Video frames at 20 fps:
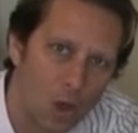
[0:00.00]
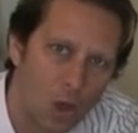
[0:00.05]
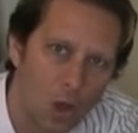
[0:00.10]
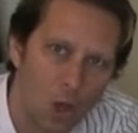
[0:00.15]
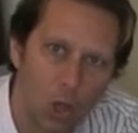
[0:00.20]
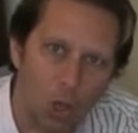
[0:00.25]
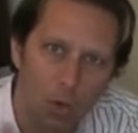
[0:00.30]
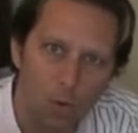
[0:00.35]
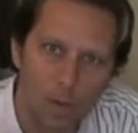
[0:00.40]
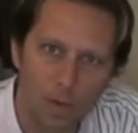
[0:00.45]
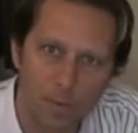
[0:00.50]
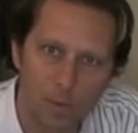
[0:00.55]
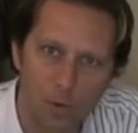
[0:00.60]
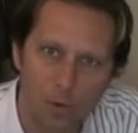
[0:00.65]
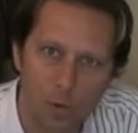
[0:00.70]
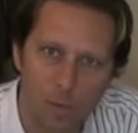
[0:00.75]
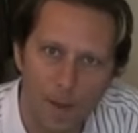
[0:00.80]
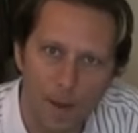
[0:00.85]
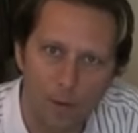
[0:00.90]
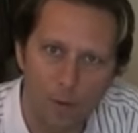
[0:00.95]
all the way up
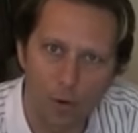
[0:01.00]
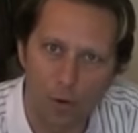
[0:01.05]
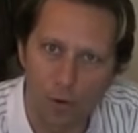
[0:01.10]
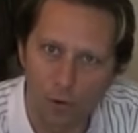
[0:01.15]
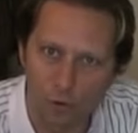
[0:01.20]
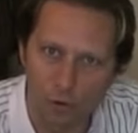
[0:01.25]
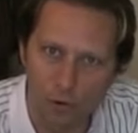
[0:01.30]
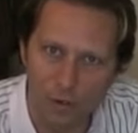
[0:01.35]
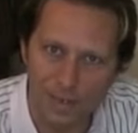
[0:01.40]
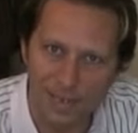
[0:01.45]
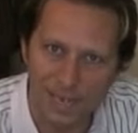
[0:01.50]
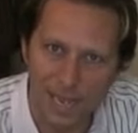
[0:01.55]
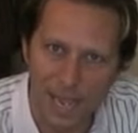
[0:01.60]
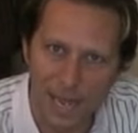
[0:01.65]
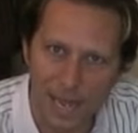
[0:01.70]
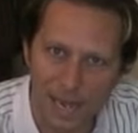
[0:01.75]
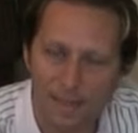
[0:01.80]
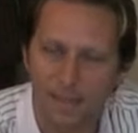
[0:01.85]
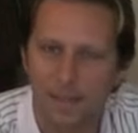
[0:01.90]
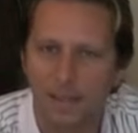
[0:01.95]
to about
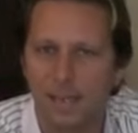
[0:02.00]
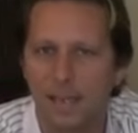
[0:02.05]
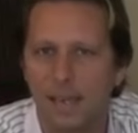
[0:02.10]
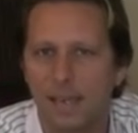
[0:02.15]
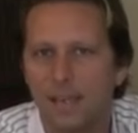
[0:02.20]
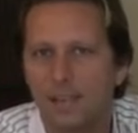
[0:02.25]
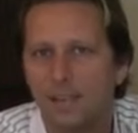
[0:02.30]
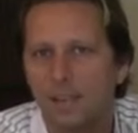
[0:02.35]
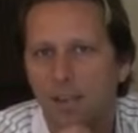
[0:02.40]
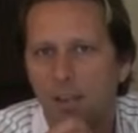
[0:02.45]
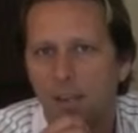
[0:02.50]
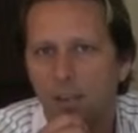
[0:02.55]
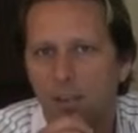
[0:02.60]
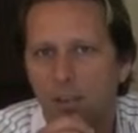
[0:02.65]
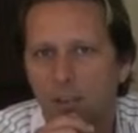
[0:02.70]
110, I think it is.